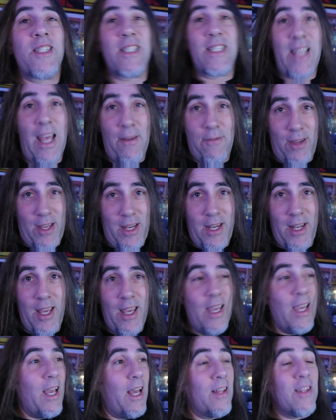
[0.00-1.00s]
seven,
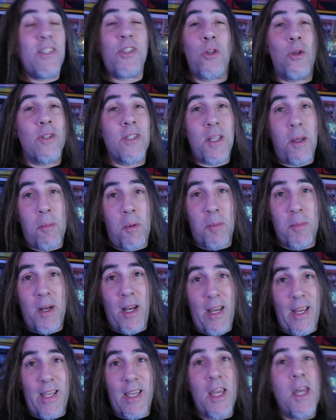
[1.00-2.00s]
and this is her summer
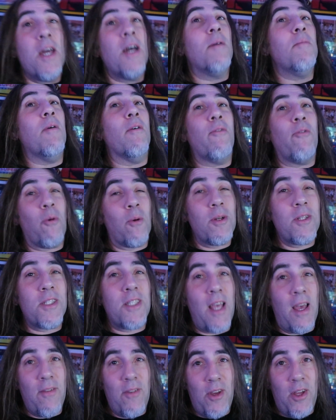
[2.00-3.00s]
break, before
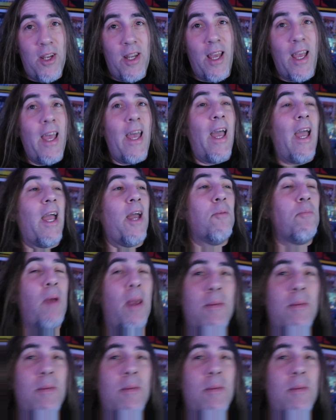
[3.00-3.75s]
seven, and